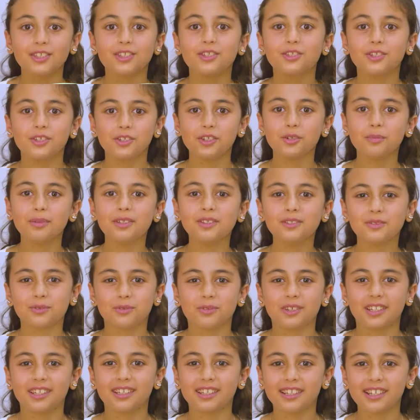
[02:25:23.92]
Do humans
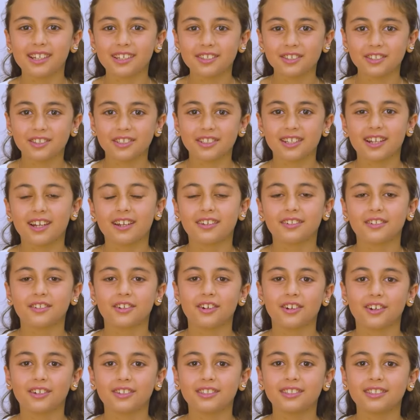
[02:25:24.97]
really understand
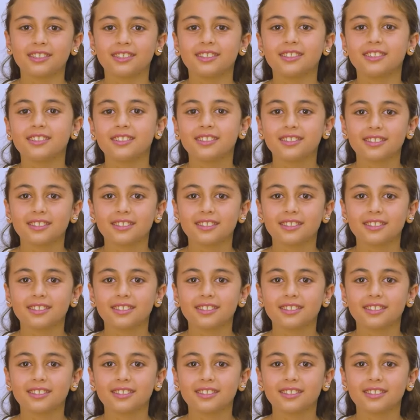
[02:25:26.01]
dogs?